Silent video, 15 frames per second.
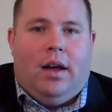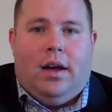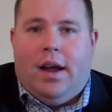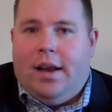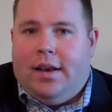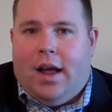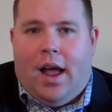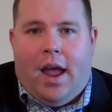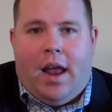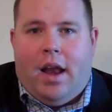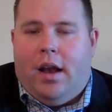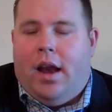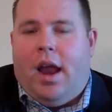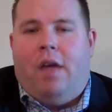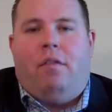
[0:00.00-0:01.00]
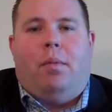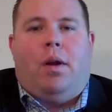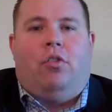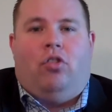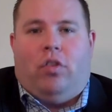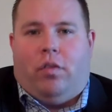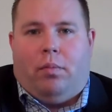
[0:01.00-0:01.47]
uh, and Diane and
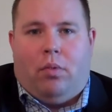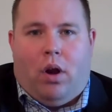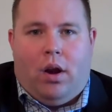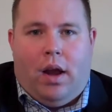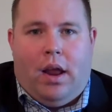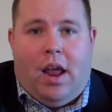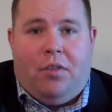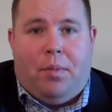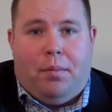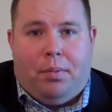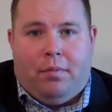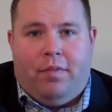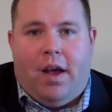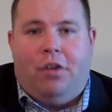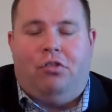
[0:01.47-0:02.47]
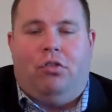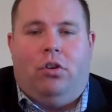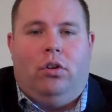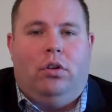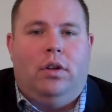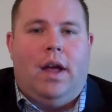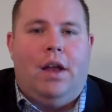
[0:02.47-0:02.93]
everybody she's ever brought has been
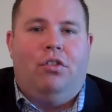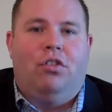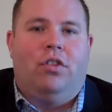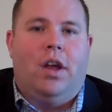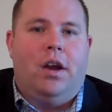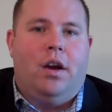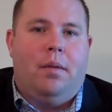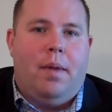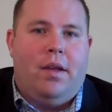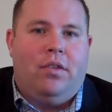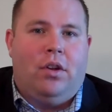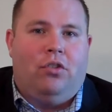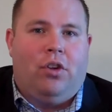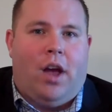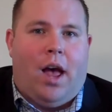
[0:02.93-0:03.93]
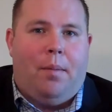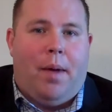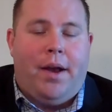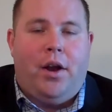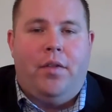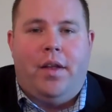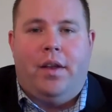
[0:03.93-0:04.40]
professional and just done an amazing
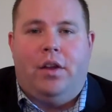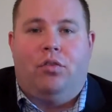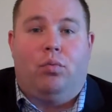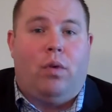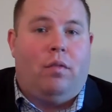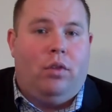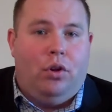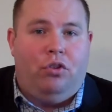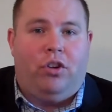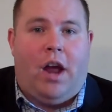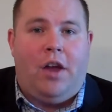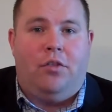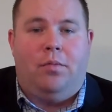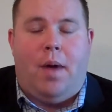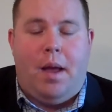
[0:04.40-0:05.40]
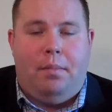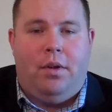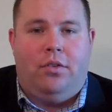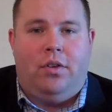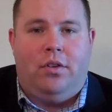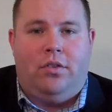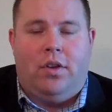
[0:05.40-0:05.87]
job. I know that it's revolutionized my
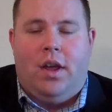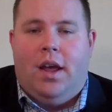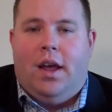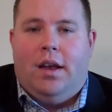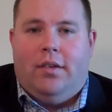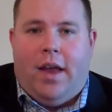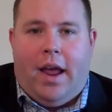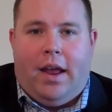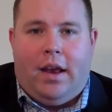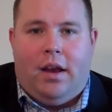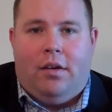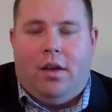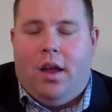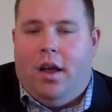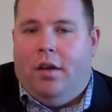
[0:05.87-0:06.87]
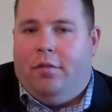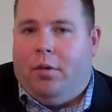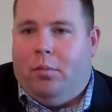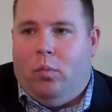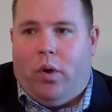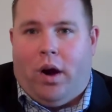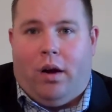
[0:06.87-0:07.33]
business, taking it
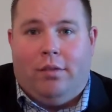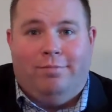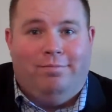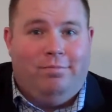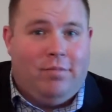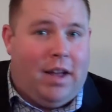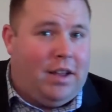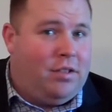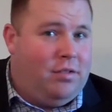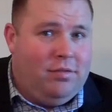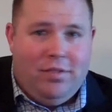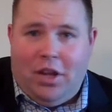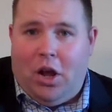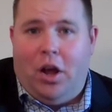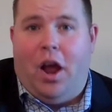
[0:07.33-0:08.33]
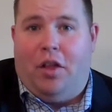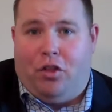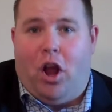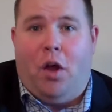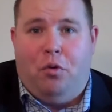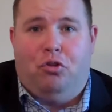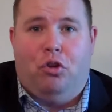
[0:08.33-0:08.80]
from where I, you know I
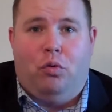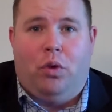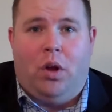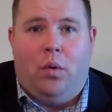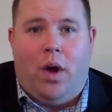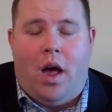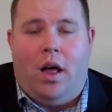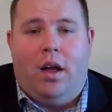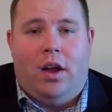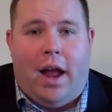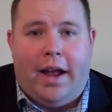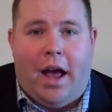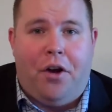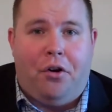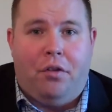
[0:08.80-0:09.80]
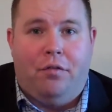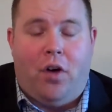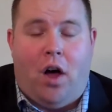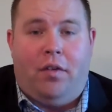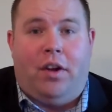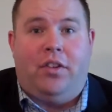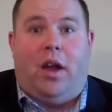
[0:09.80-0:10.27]
thought I was doing really well. I got her
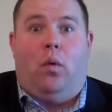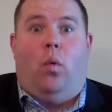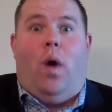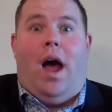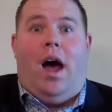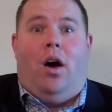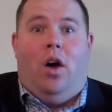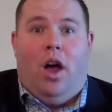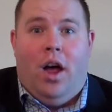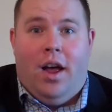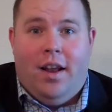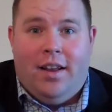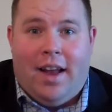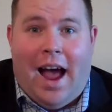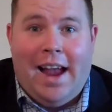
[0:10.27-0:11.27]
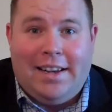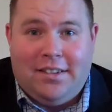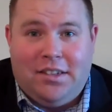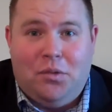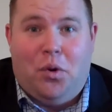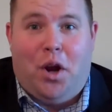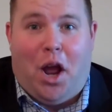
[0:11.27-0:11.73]
involved. I was like, wow, I
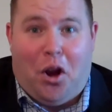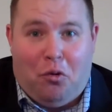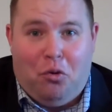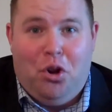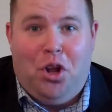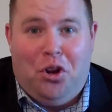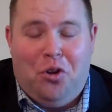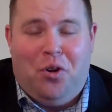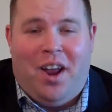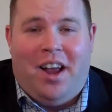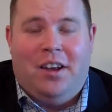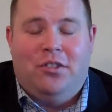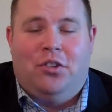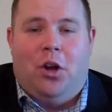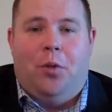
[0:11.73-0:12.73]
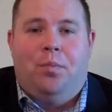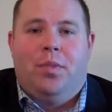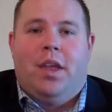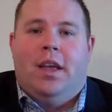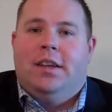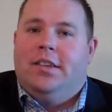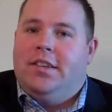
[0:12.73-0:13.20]
can see what I can really do now. So
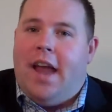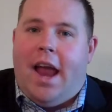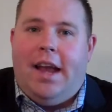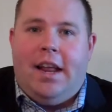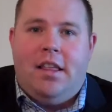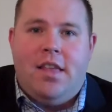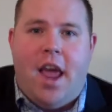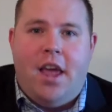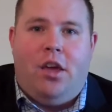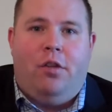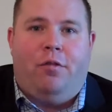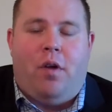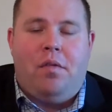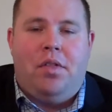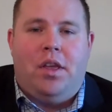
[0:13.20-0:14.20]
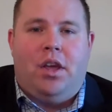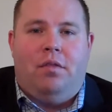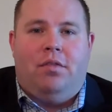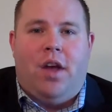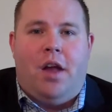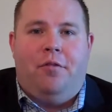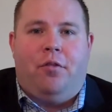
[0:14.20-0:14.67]
Sandi, thank you for everything
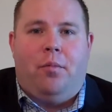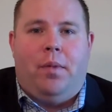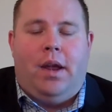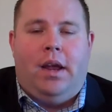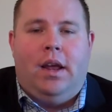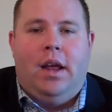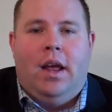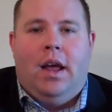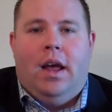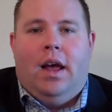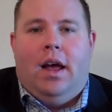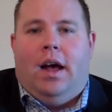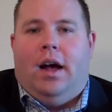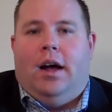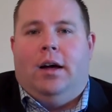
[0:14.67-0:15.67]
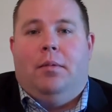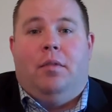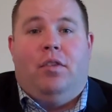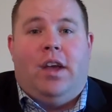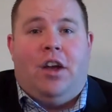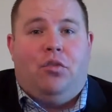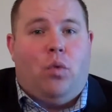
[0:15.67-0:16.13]
you've done for me.
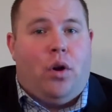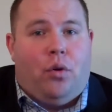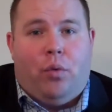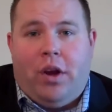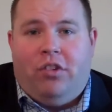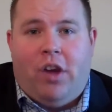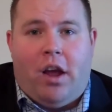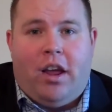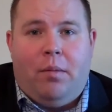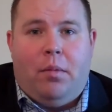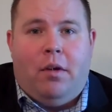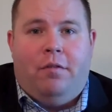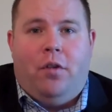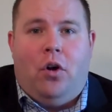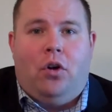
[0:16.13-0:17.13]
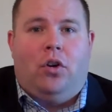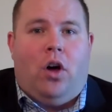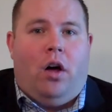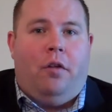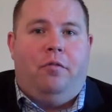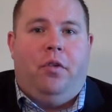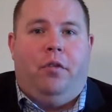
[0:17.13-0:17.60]
Um, if you guys want to reach out give me a phone
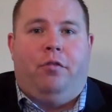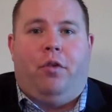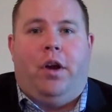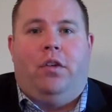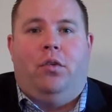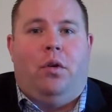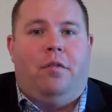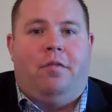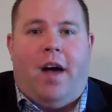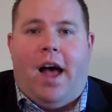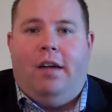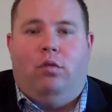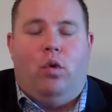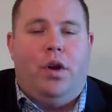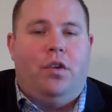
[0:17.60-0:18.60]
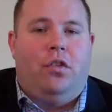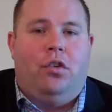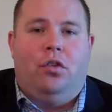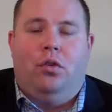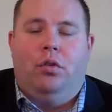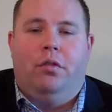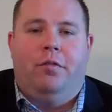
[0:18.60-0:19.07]
call, feel free to at
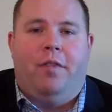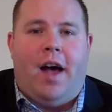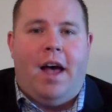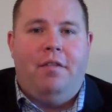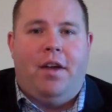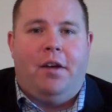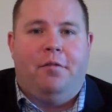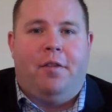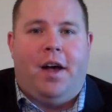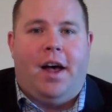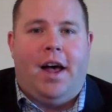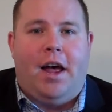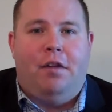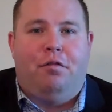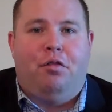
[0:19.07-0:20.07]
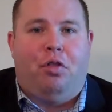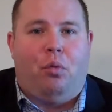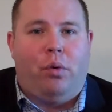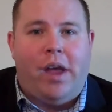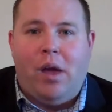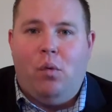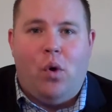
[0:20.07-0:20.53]
512 585
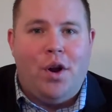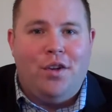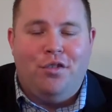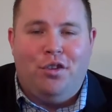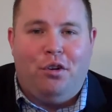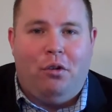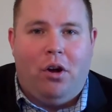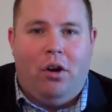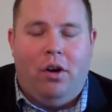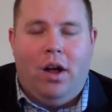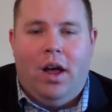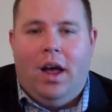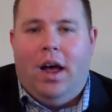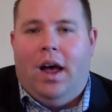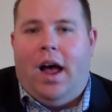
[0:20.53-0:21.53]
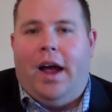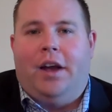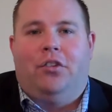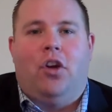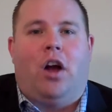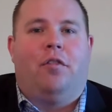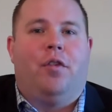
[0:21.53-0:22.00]
3810. I
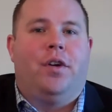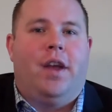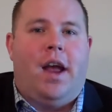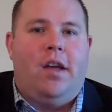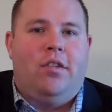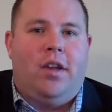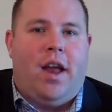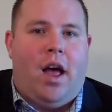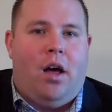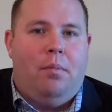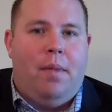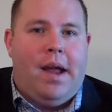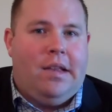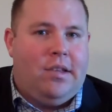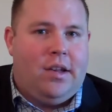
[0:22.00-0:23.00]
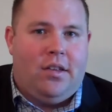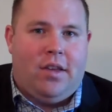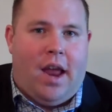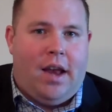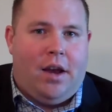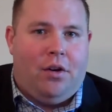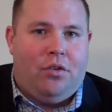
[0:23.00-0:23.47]
could talk for days at how amazing
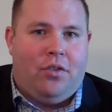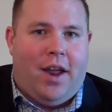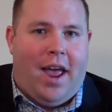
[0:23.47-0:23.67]
Sandi and her